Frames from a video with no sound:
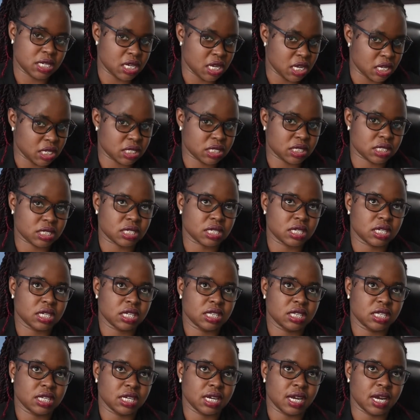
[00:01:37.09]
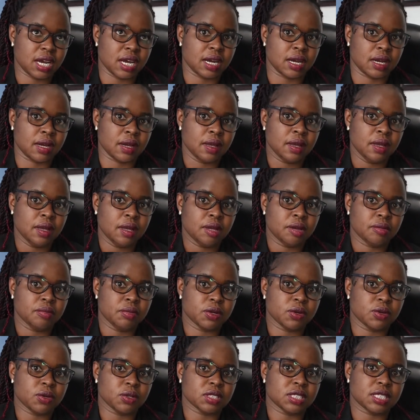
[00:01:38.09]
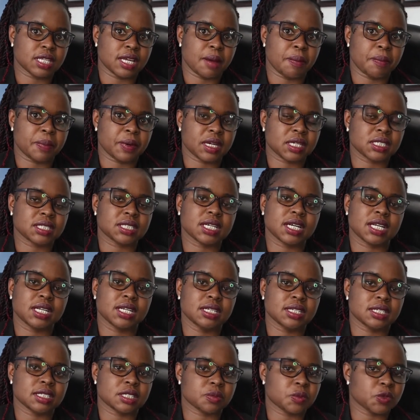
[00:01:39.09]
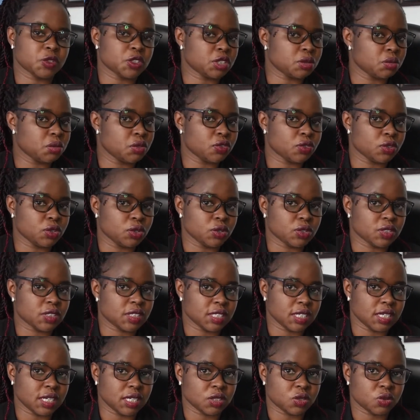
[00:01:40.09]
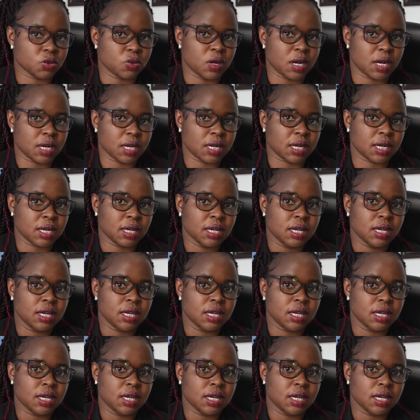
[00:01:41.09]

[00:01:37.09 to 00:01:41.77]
Yes, they are, because they are practically responsible for your stay at work.